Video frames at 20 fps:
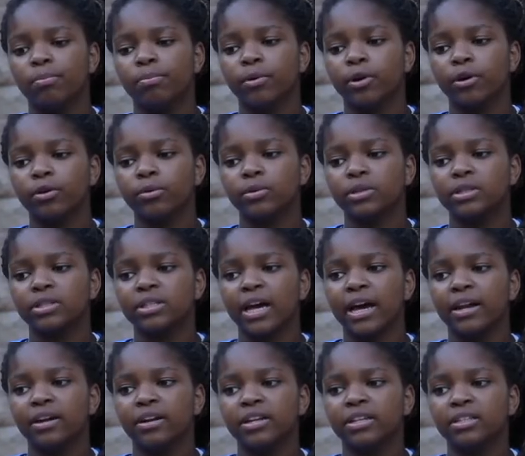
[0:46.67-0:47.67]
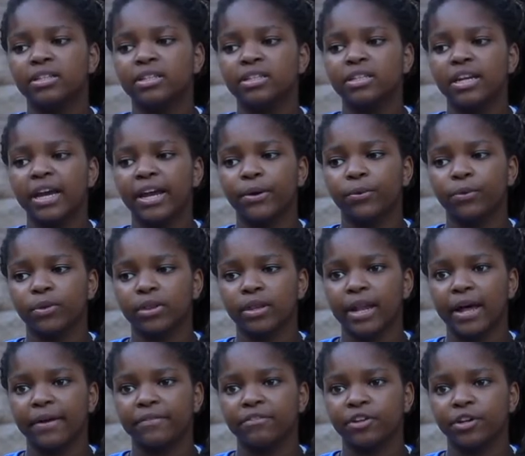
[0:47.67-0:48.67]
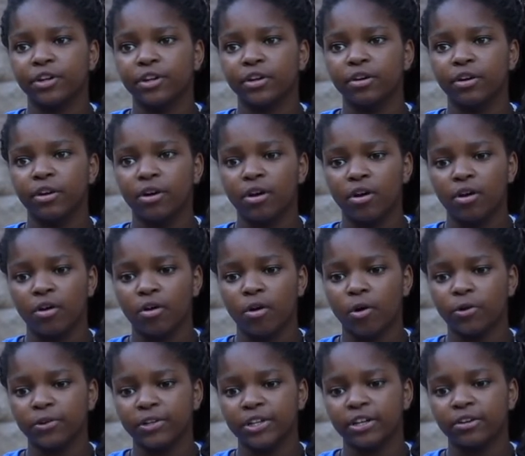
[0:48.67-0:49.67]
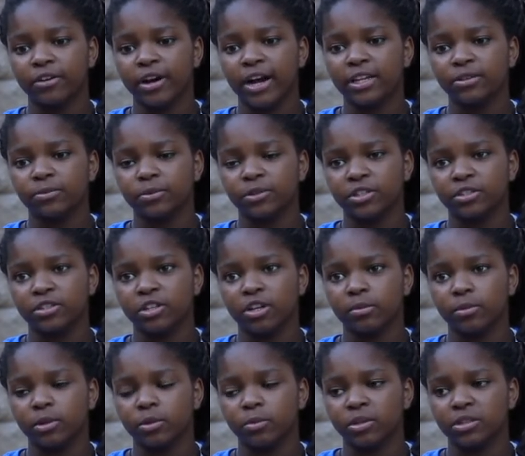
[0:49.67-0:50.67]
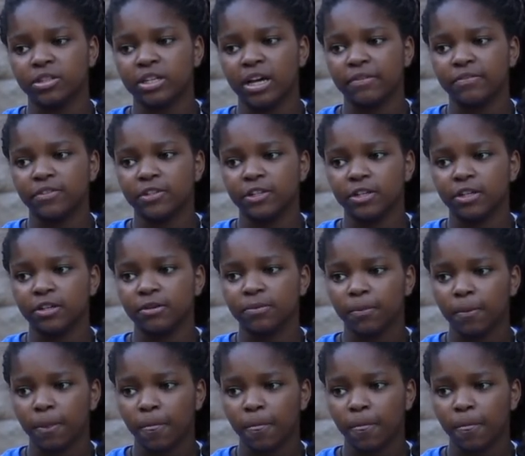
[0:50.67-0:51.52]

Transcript: Burned with sadness, stained with laughter. Only your eyes will determine what's after.